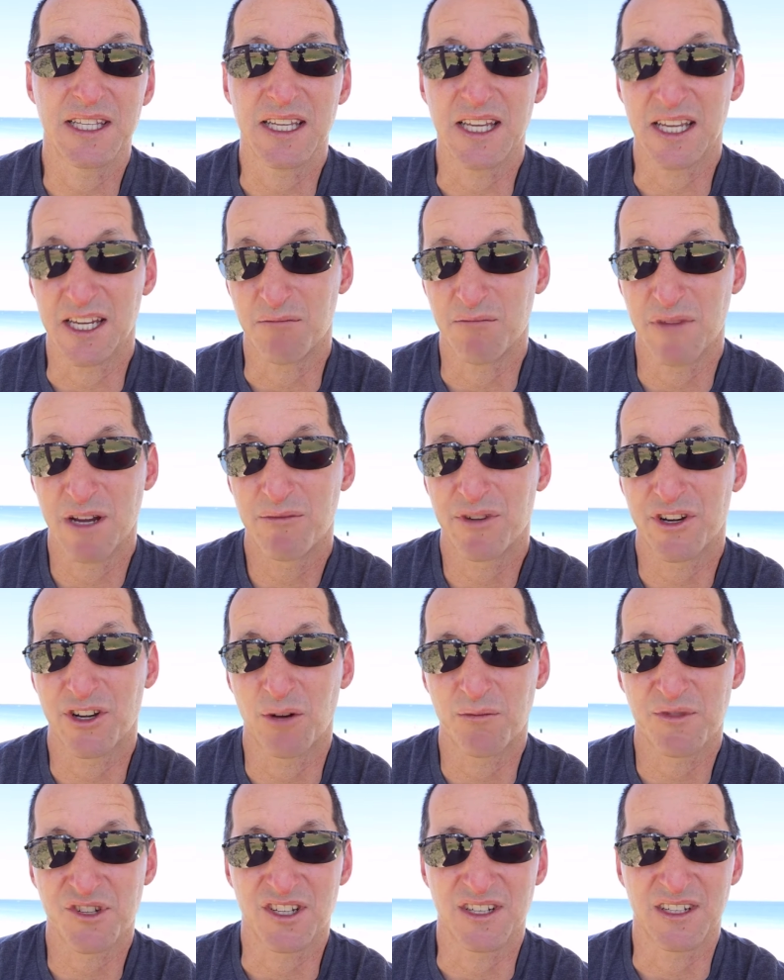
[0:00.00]
the in-memory
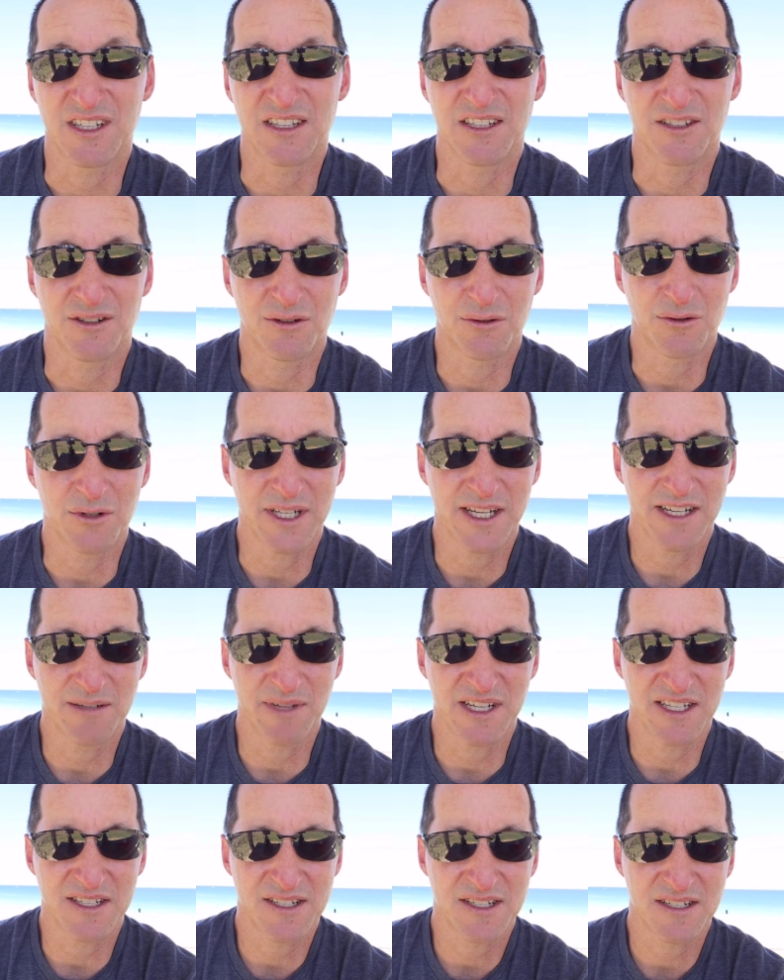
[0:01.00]
option in the Oracle
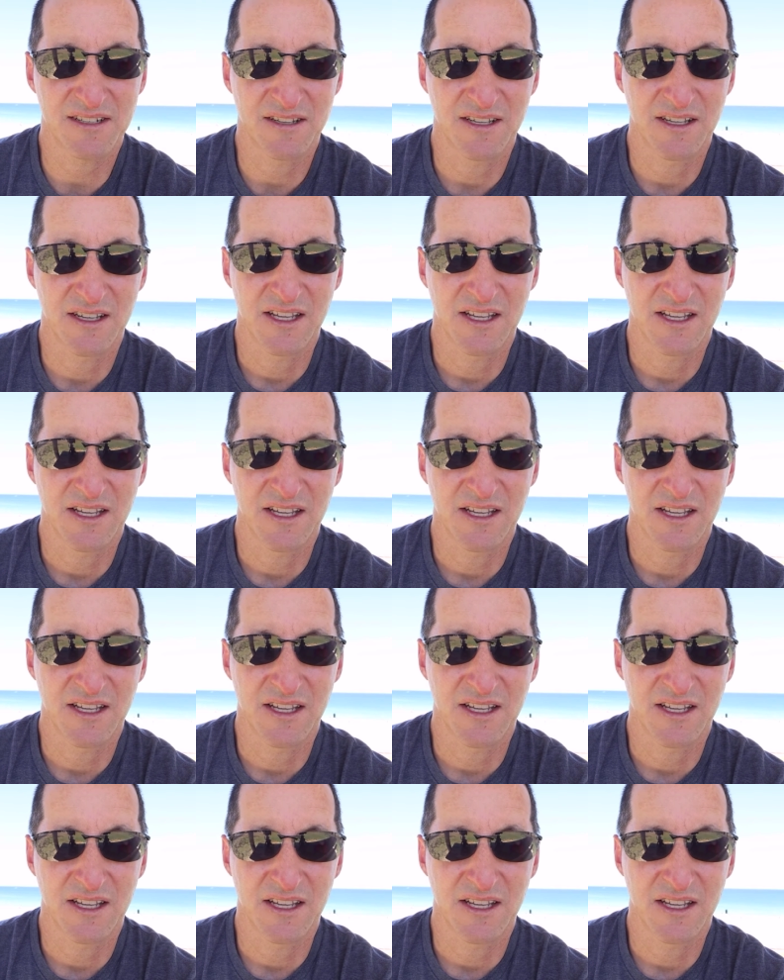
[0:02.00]
database.